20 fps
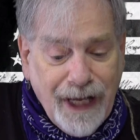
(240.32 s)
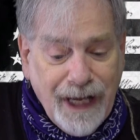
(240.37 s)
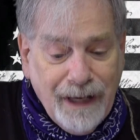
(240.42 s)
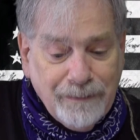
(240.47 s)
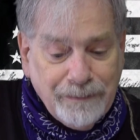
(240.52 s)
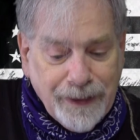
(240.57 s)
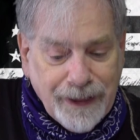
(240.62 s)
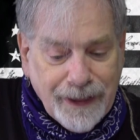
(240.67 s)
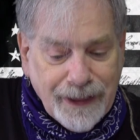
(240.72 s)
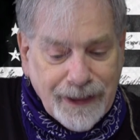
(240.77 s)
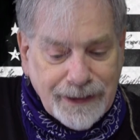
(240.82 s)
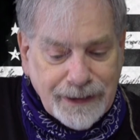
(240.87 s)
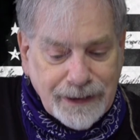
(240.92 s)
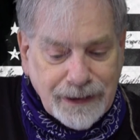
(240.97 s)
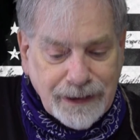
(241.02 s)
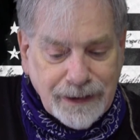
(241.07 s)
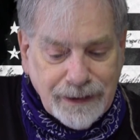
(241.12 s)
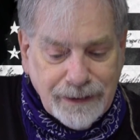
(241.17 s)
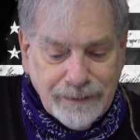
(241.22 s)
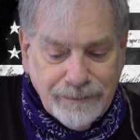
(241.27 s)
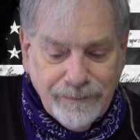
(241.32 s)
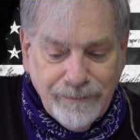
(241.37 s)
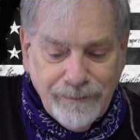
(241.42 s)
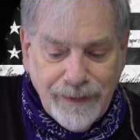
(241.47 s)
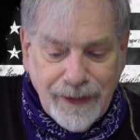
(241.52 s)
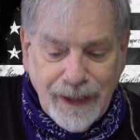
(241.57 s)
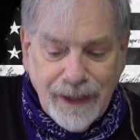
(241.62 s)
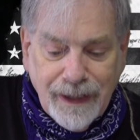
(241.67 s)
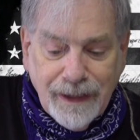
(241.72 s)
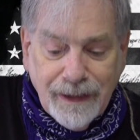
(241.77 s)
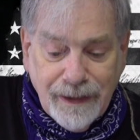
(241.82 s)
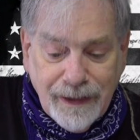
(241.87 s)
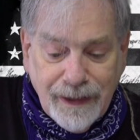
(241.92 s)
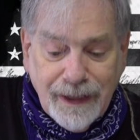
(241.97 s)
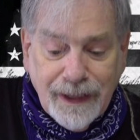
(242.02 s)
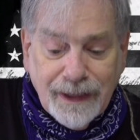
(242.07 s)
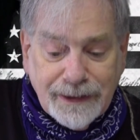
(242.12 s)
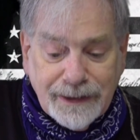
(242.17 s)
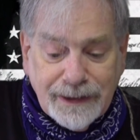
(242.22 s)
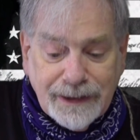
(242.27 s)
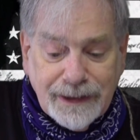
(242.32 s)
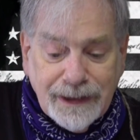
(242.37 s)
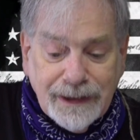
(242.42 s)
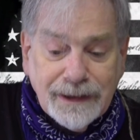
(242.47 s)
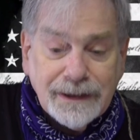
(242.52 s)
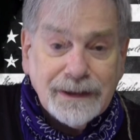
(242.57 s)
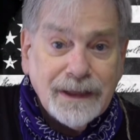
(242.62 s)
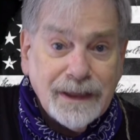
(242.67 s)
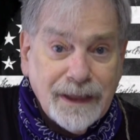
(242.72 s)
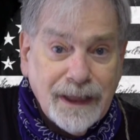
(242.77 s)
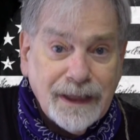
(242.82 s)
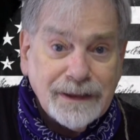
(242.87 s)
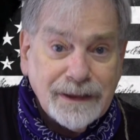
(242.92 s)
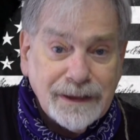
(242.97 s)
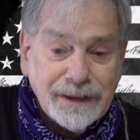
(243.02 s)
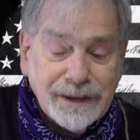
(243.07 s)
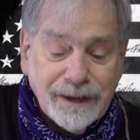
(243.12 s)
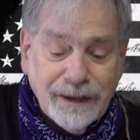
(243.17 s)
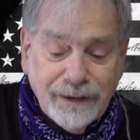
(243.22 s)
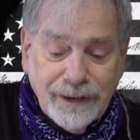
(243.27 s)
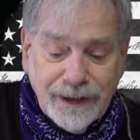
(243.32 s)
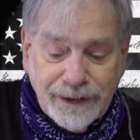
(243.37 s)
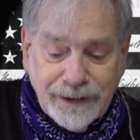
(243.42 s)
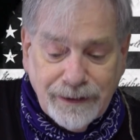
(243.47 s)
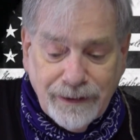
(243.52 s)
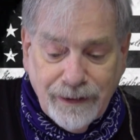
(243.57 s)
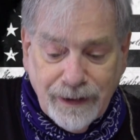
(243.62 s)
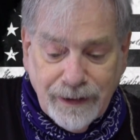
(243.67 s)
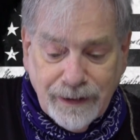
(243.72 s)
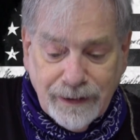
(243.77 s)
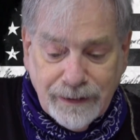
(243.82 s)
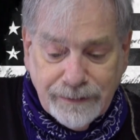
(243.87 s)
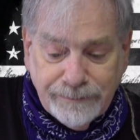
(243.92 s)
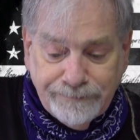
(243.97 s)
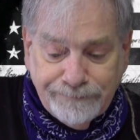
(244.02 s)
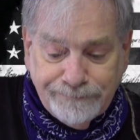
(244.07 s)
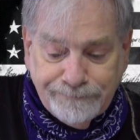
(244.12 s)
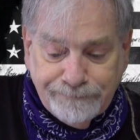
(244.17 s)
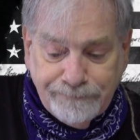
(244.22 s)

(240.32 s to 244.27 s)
happiness, this is the necessary struggle.